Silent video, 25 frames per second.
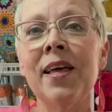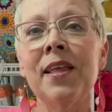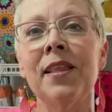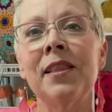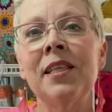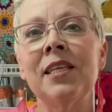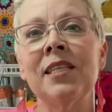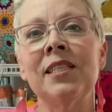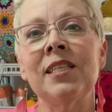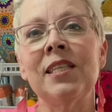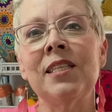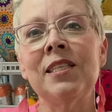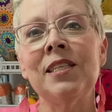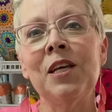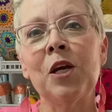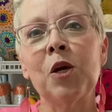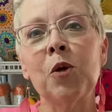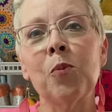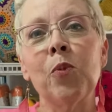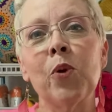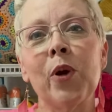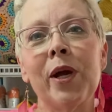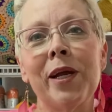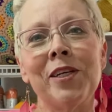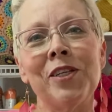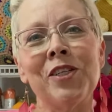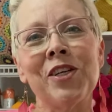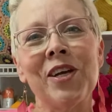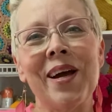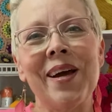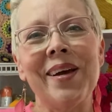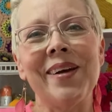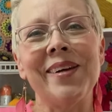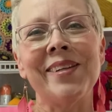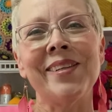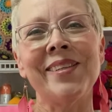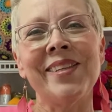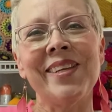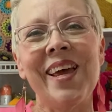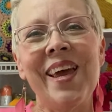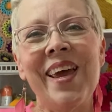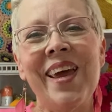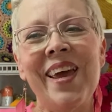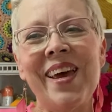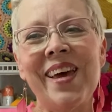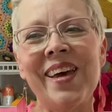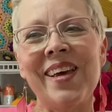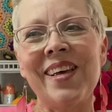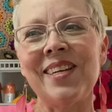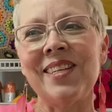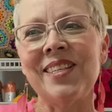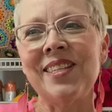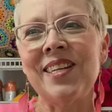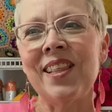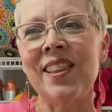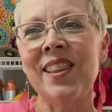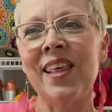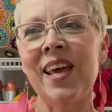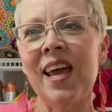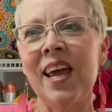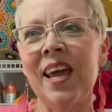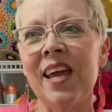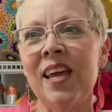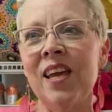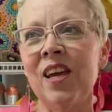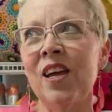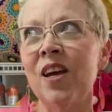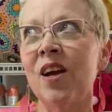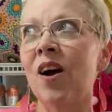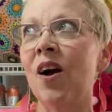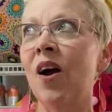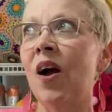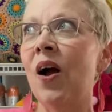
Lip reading: This is their brainchild, and they